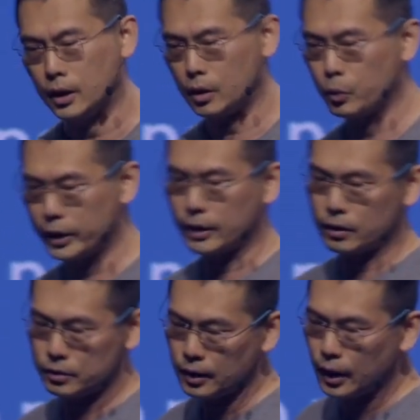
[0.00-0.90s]

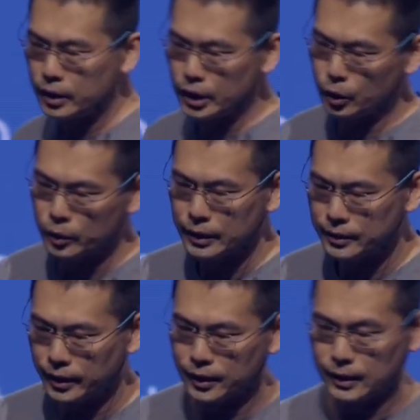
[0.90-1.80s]
without
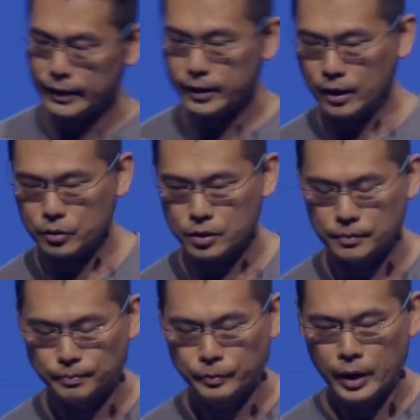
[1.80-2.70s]
Data Lakehouse.
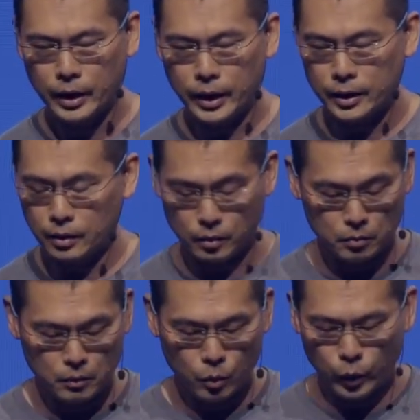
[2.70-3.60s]
And
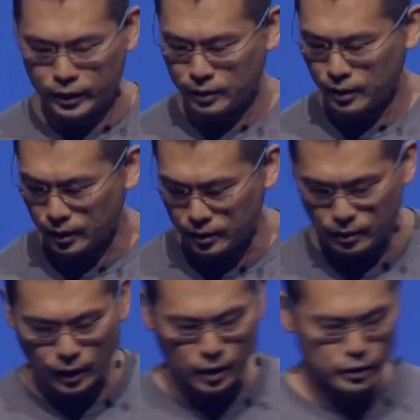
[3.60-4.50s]
with
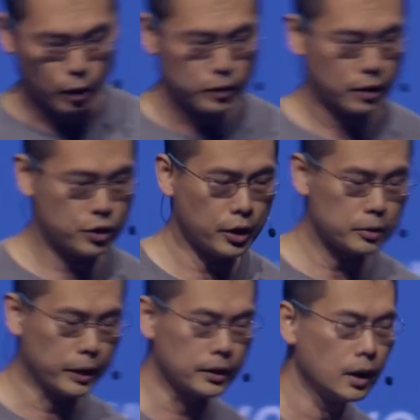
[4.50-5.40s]
Delta
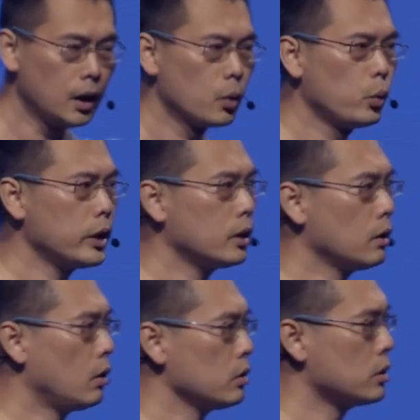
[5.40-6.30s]
sharing, we can
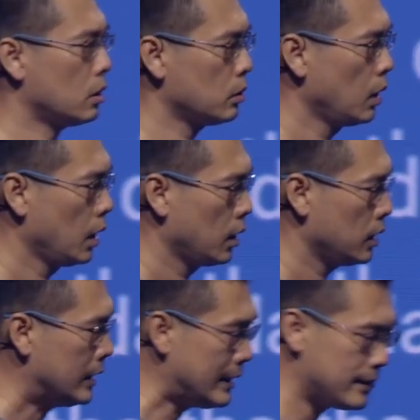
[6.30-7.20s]
also
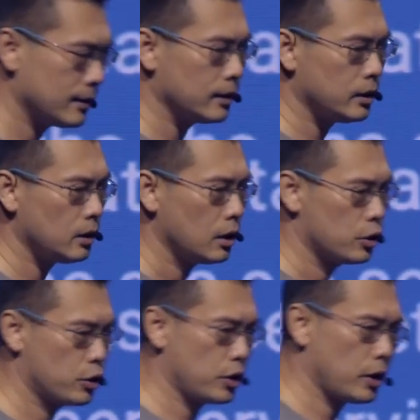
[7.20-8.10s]
easily
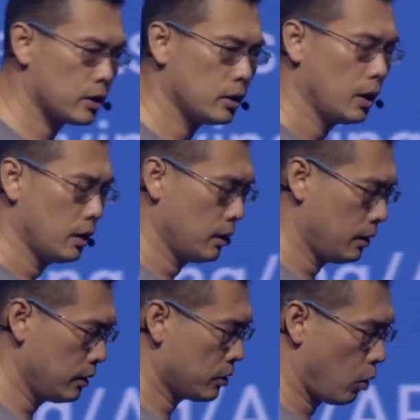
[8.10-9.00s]
share
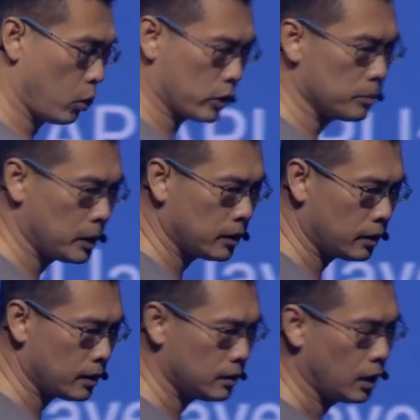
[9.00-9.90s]
this
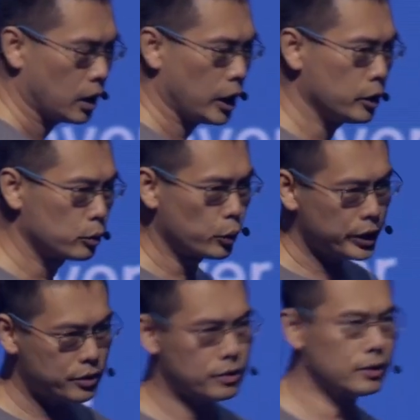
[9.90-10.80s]
augmented,
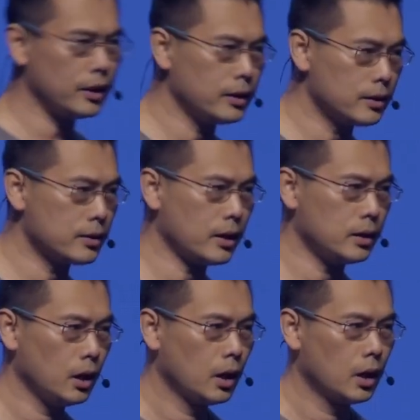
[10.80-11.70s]
enriched data
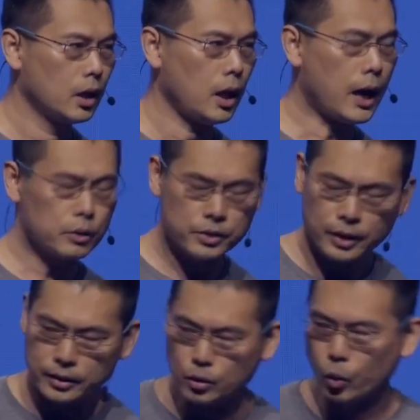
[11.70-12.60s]
set
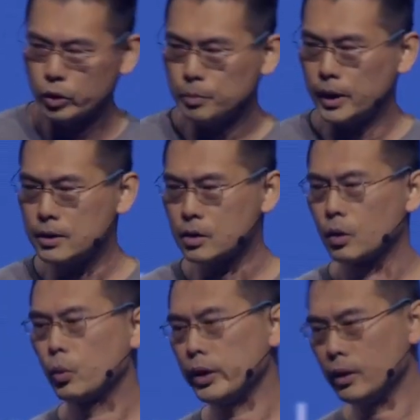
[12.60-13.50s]
outside Coinbase
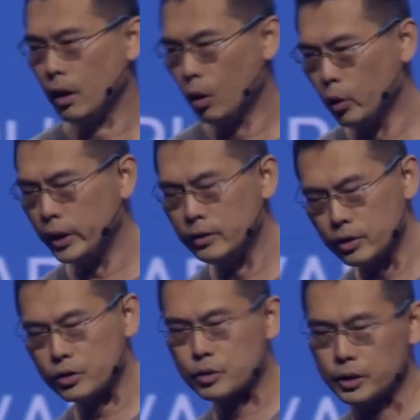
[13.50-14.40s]
with the whole
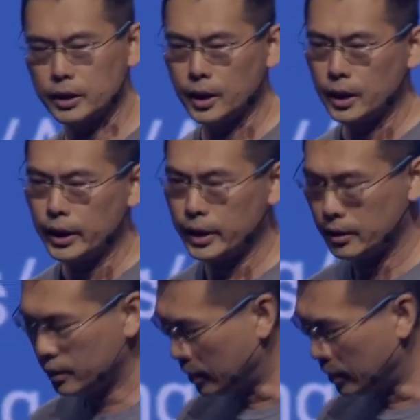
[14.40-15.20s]
industry, and